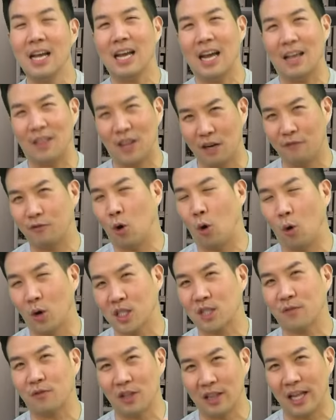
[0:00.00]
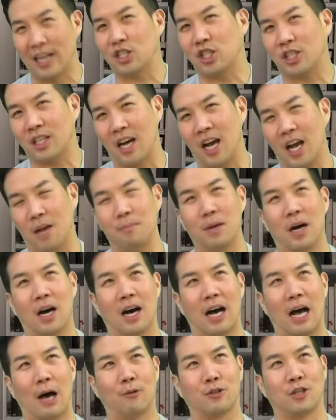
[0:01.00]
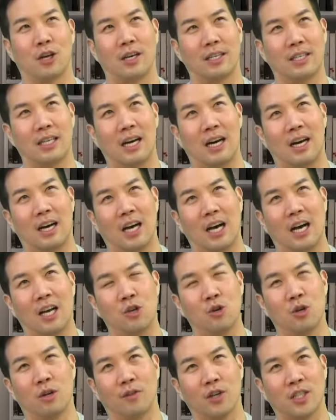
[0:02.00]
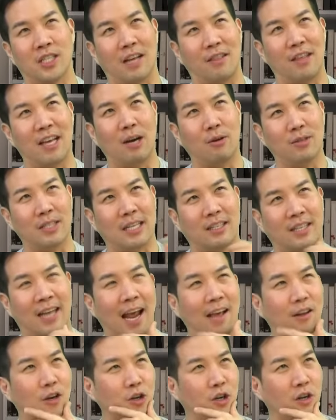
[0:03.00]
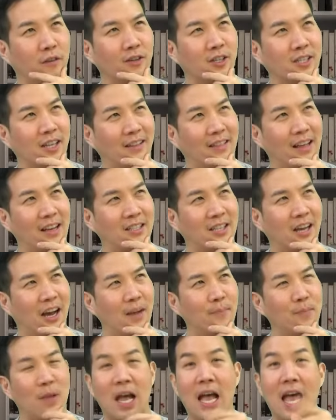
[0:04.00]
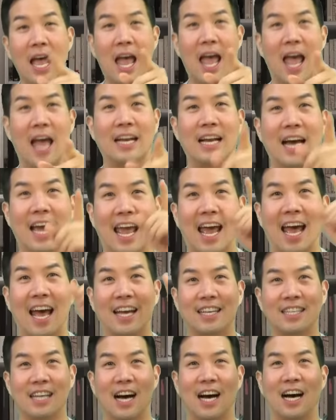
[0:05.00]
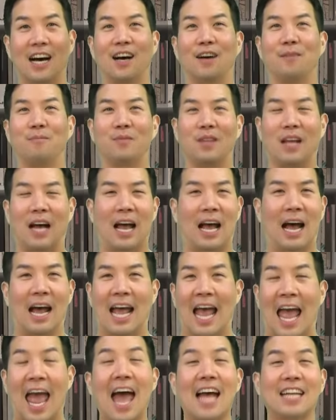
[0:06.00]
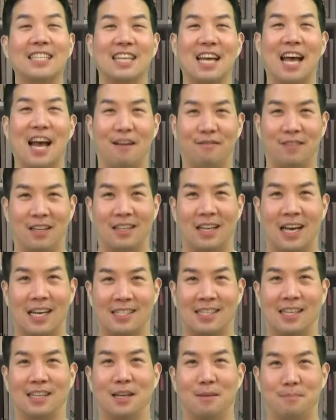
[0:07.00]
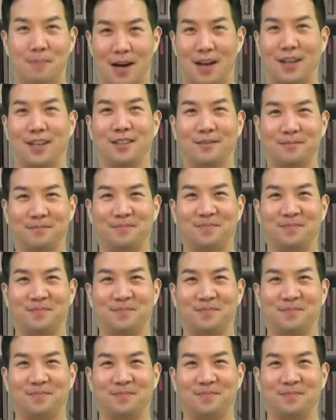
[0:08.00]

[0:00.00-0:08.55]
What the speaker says: And then, of course, for lunchtime, I was on a university. I think I was at Taylor University at that time, and I had I had to have the nasi lemak.